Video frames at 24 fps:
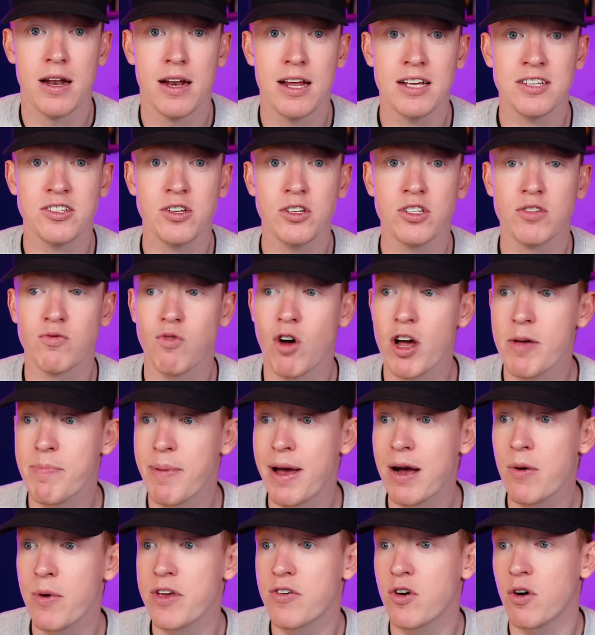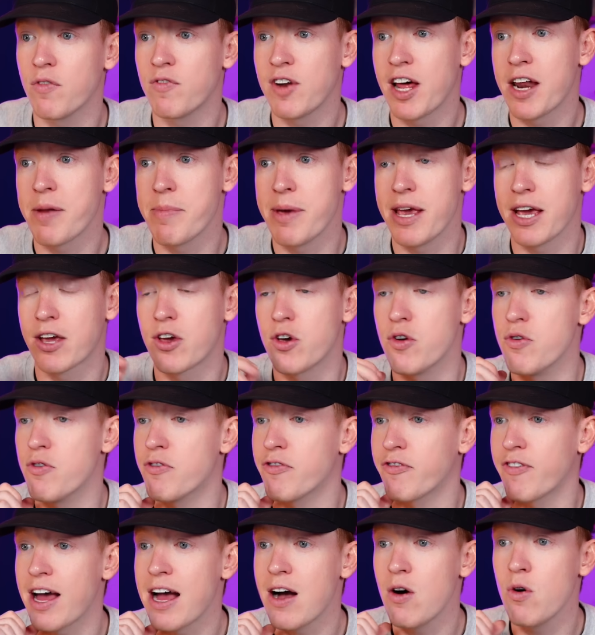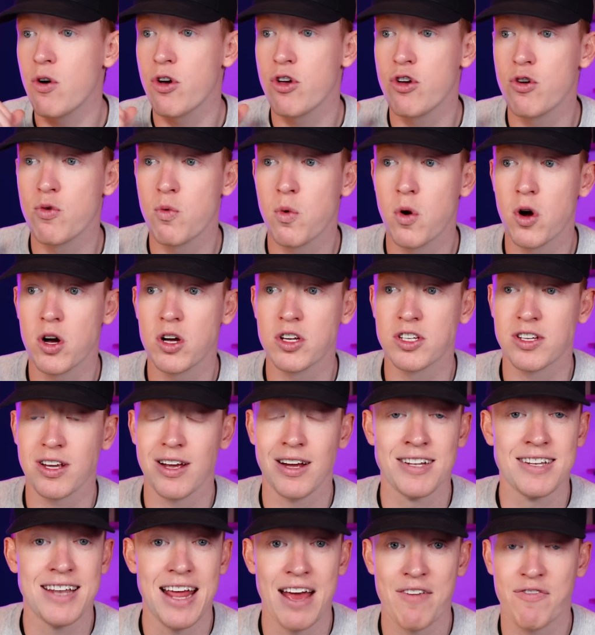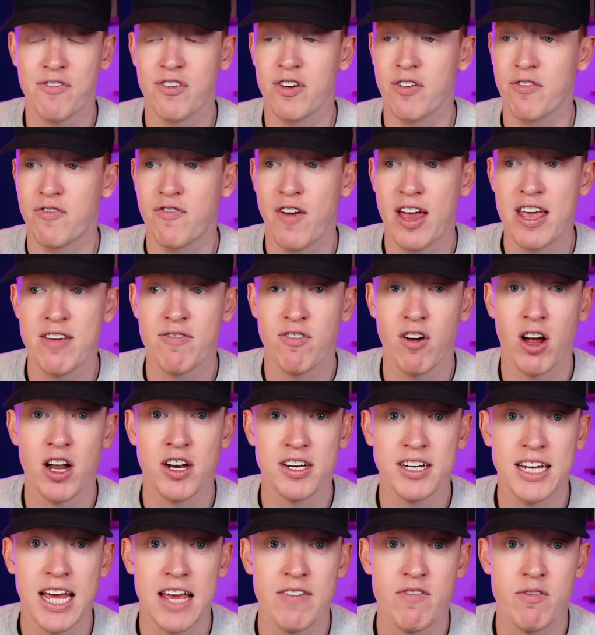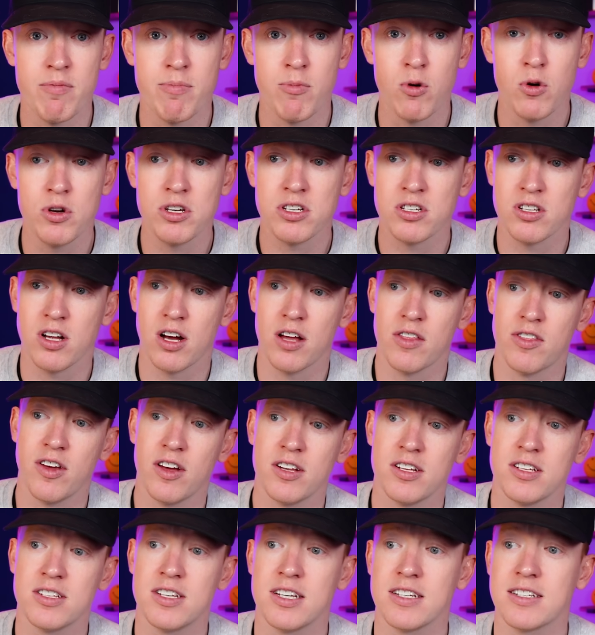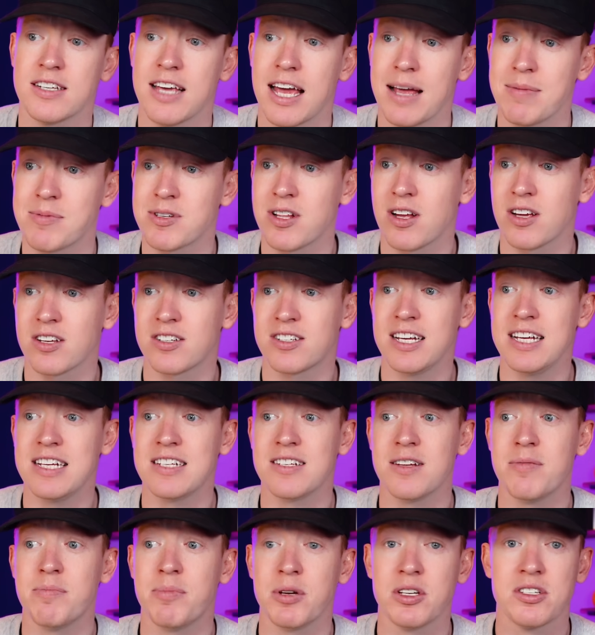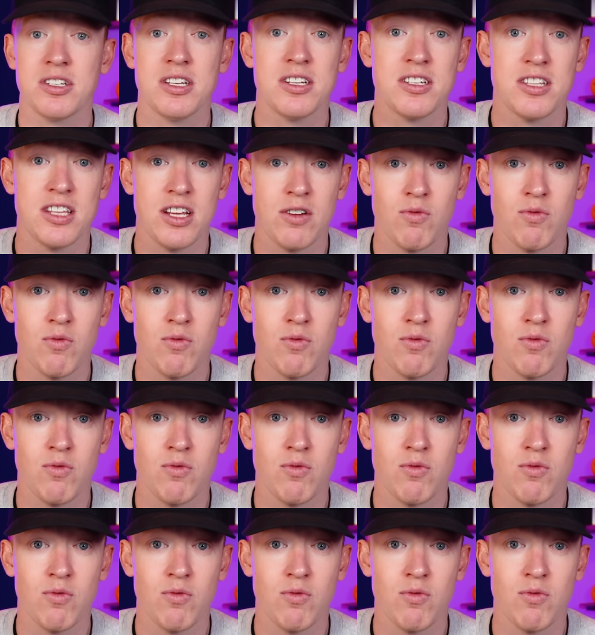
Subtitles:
Let's go to right back, where you've got Vladimir Coufal, who was a definite favourite under David Moyes. Started 36 games last season, but since the